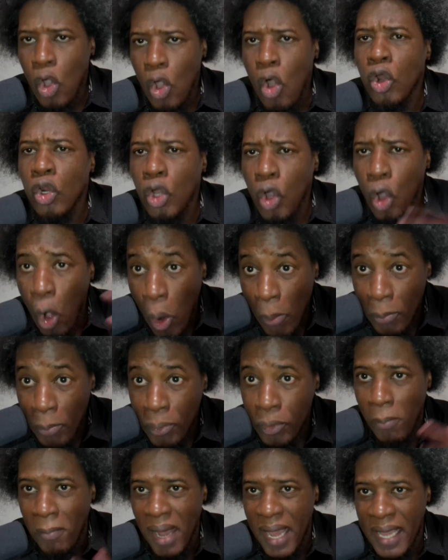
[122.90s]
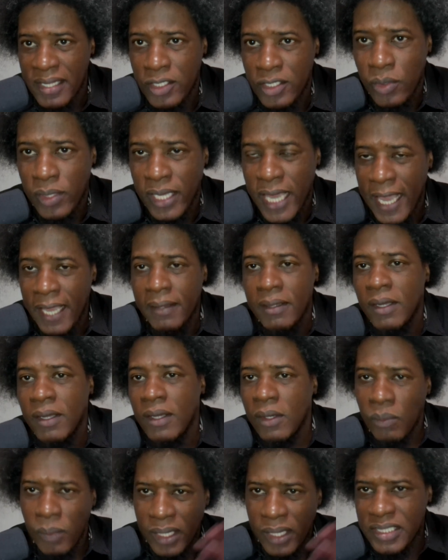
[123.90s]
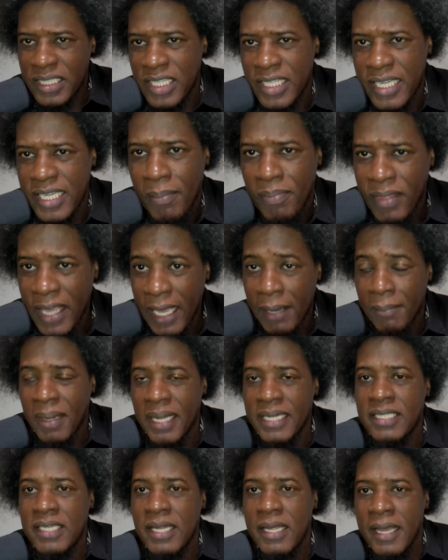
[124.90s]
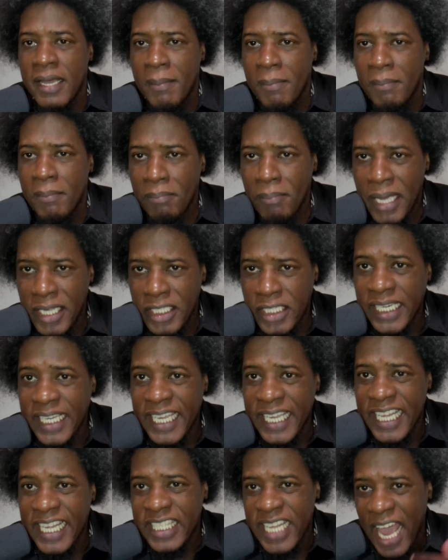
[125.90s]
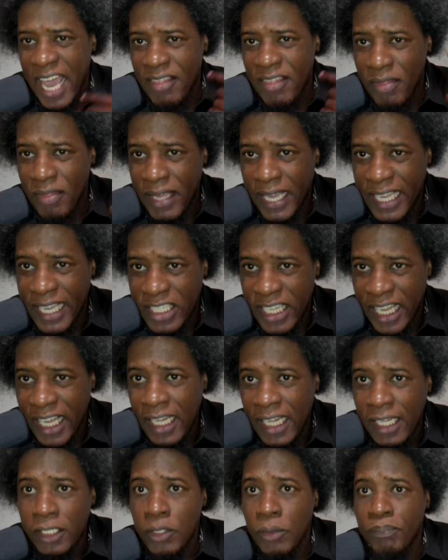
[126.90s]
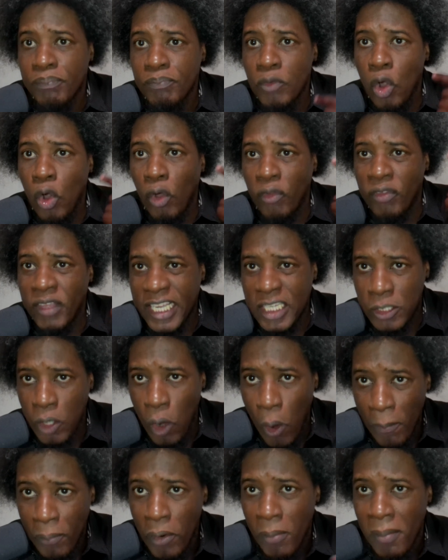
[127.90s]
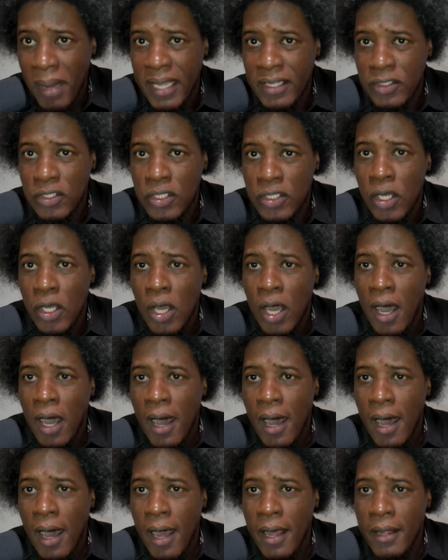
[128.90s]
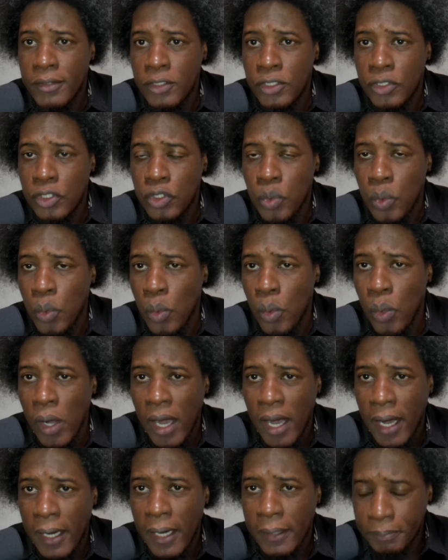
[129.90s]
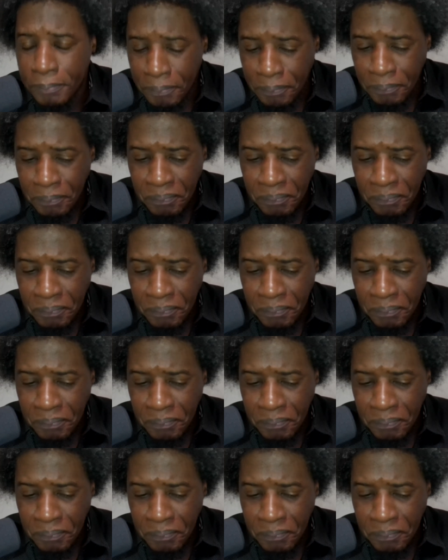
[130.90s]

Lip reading: or compromised, okay? Well, it's the same thing, but majorly it's either they get killed or they get compromised to,